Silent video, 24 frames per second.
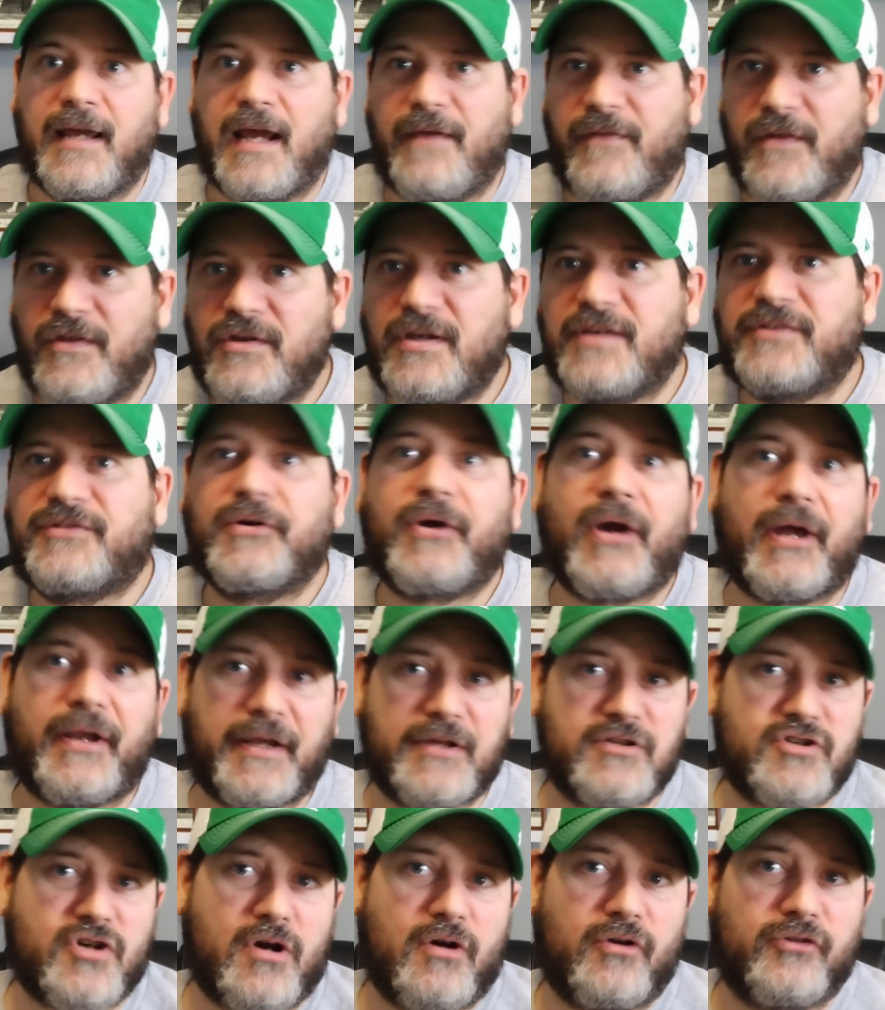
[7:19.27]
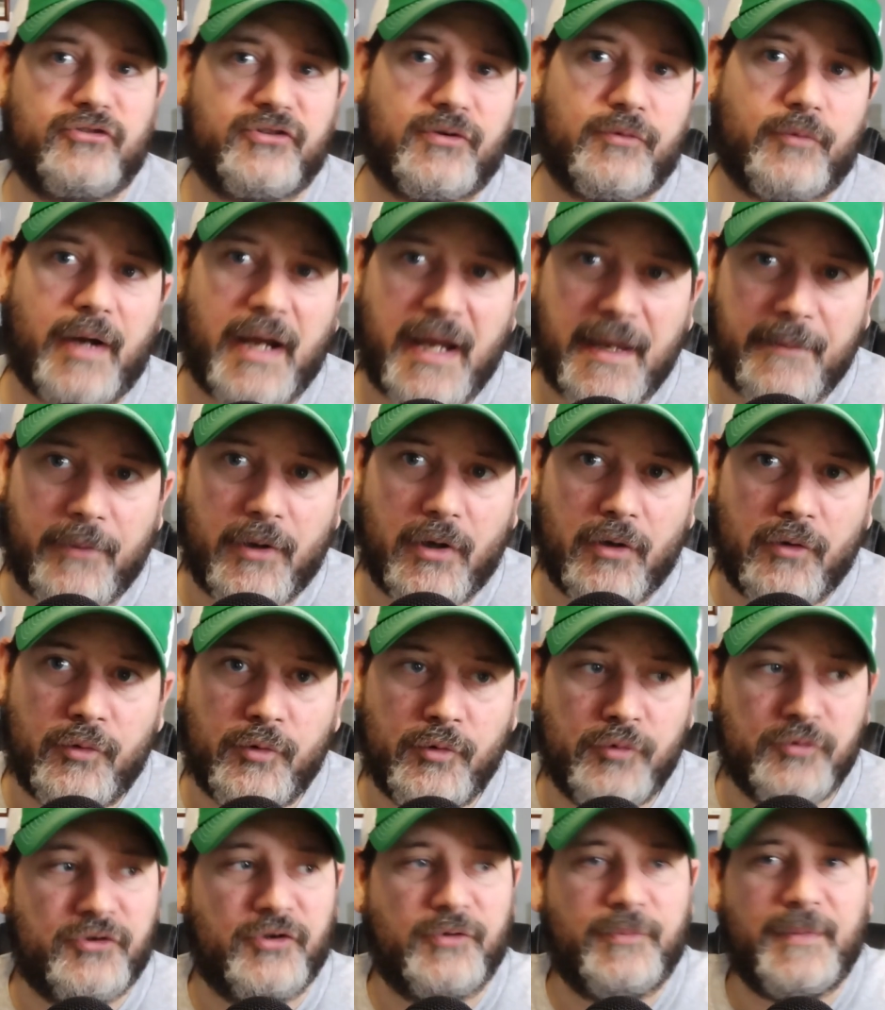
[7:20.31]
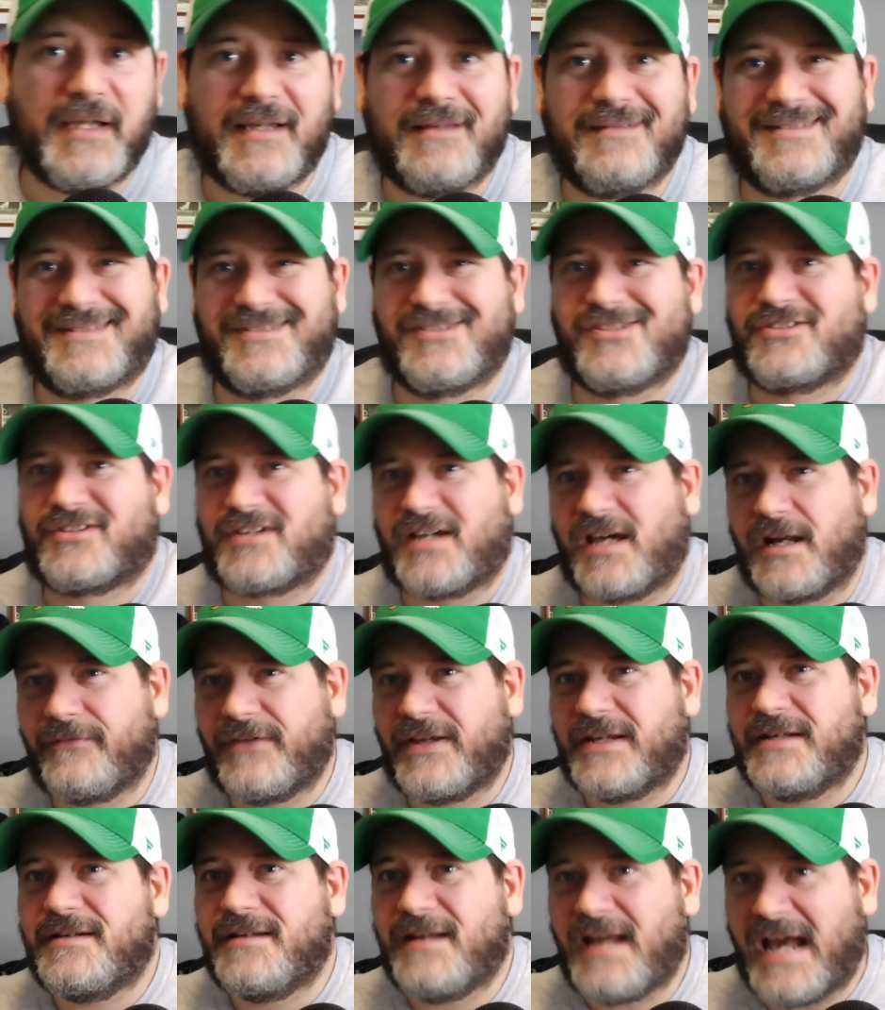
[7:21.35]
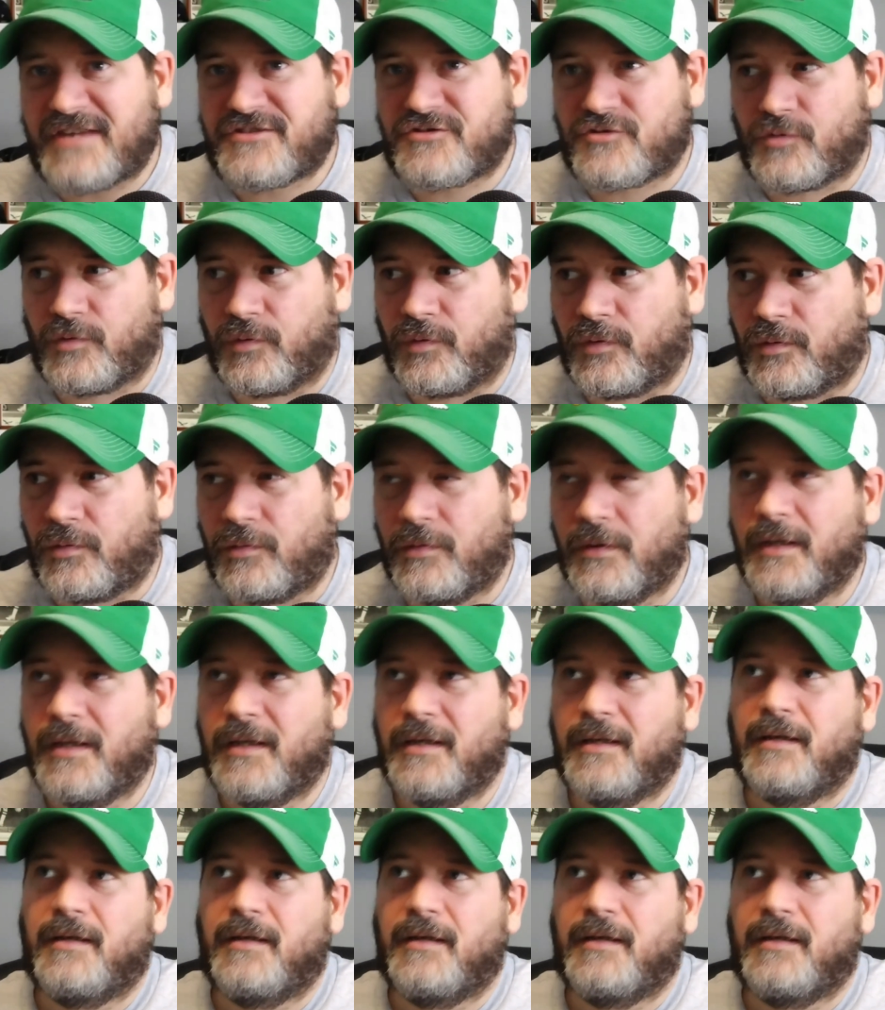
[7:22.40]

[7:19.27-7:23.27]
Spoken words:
And then you get to a guy like Charleston Rambo, who to me is just kind of a natural,